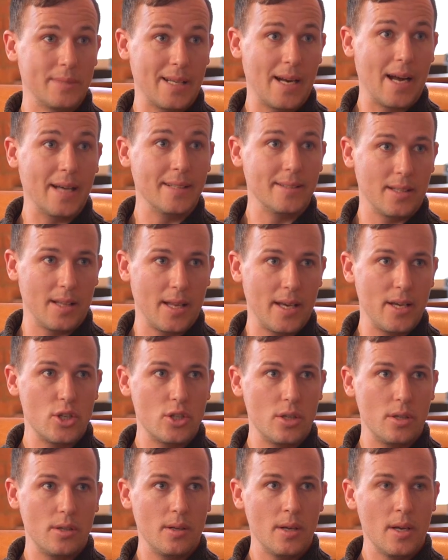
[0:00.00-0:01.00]
in
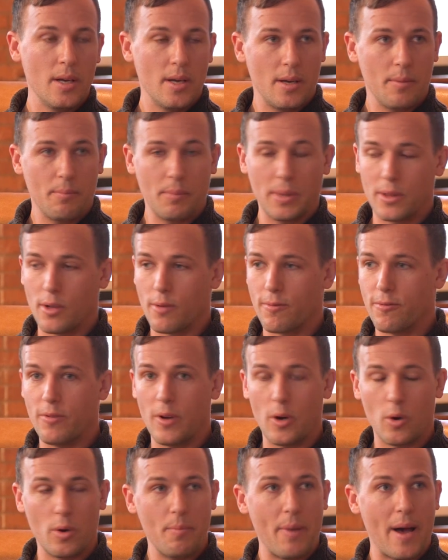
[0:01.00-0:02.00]
isolation, but they're
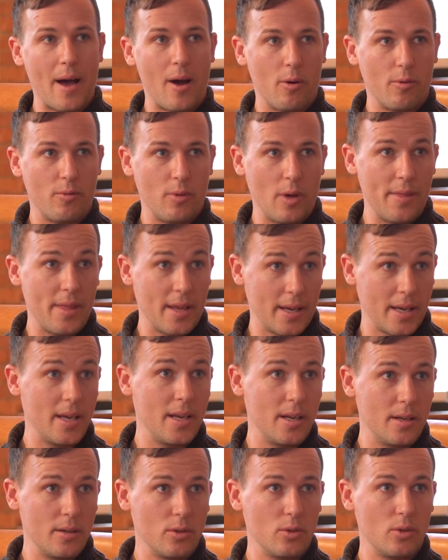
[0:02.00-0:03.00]
very powerful, I think,
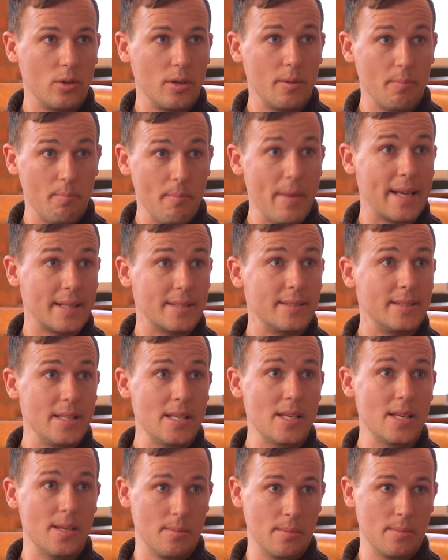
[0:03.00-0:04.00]
in mixed
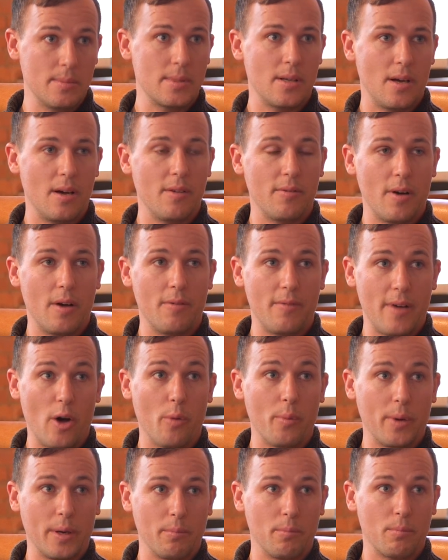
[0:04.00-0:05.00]
teams of
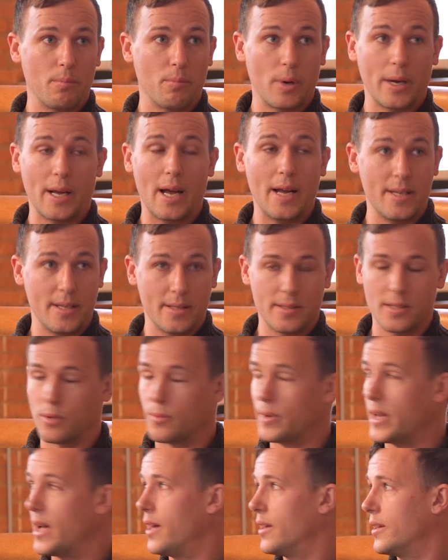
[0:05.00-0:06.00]
helping bring ideas into
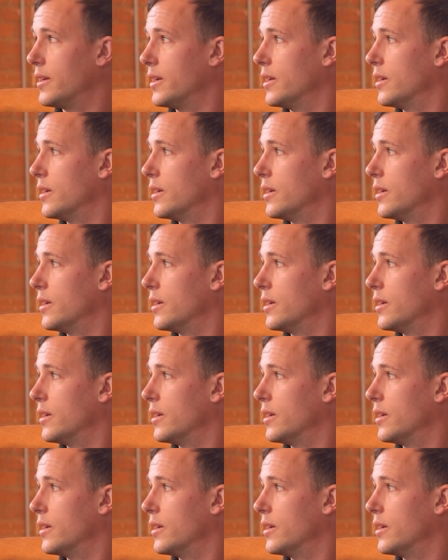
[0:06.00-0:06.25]
reality.